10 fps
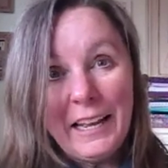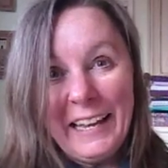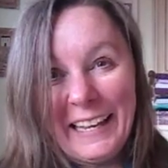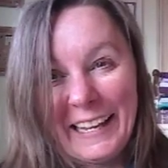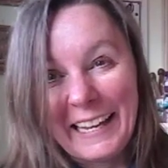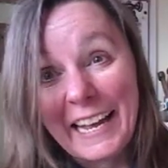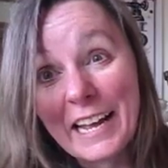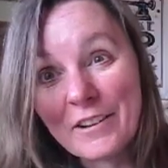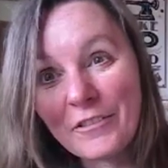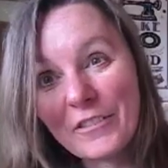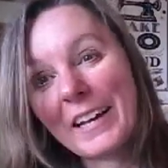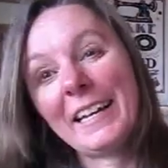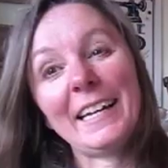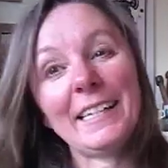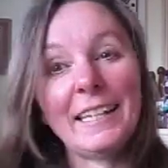if I
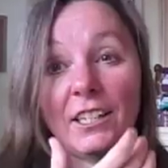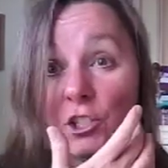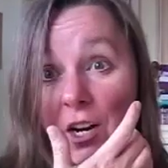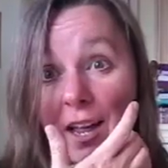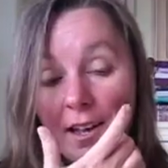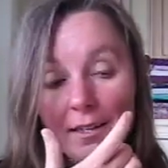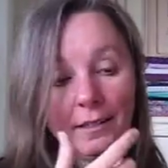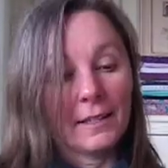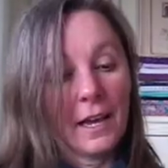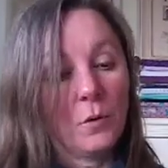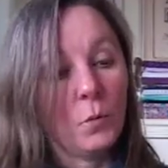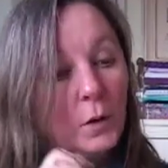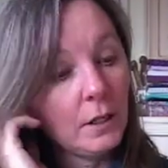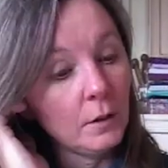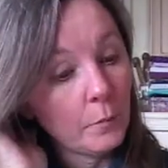get a chance, I
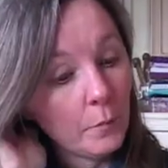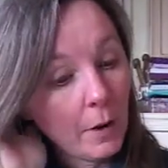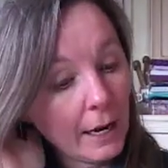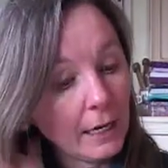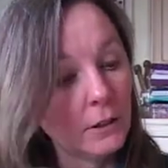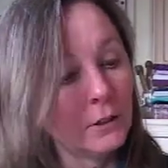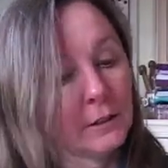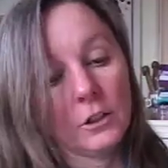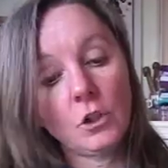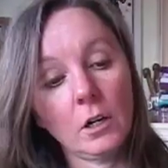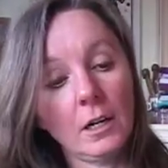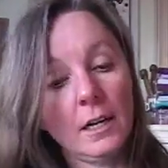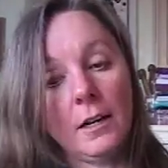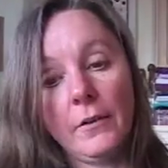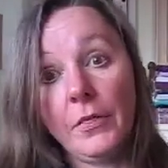wouldn't mind
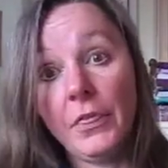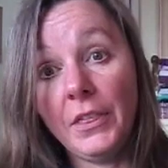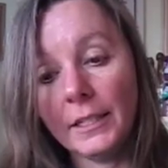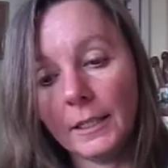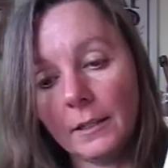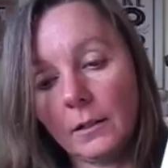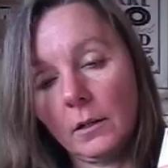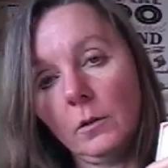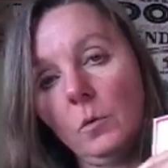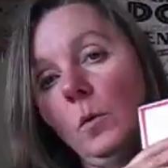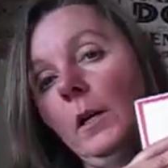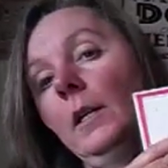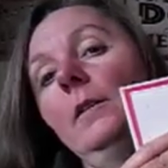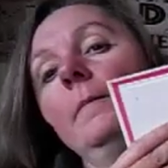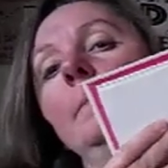starting this
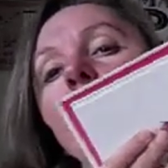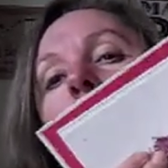one.